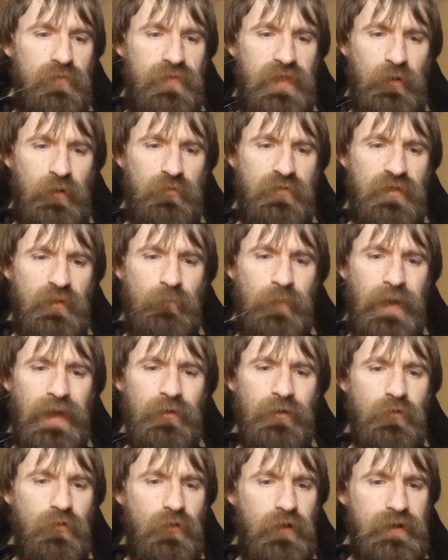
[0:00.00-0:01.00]
There was a
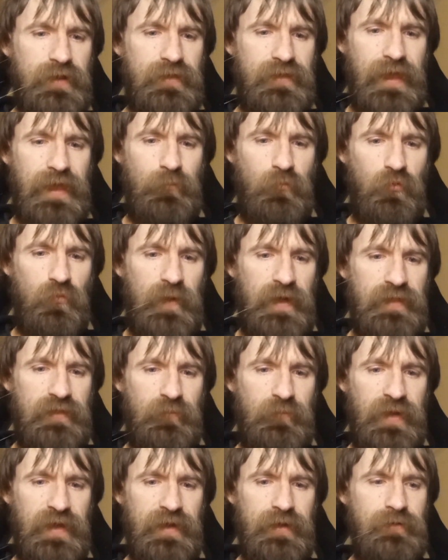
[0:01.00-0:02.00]
bell on the table by
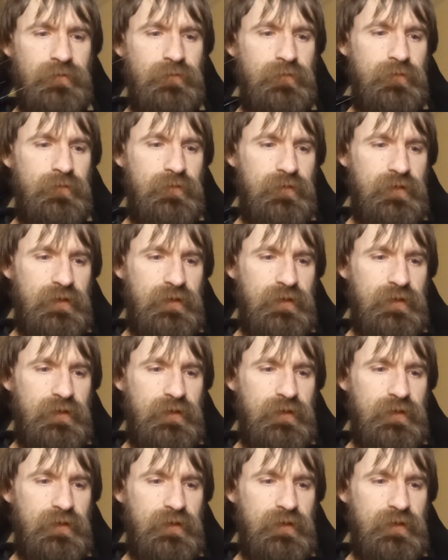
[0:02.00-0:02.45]
the bed.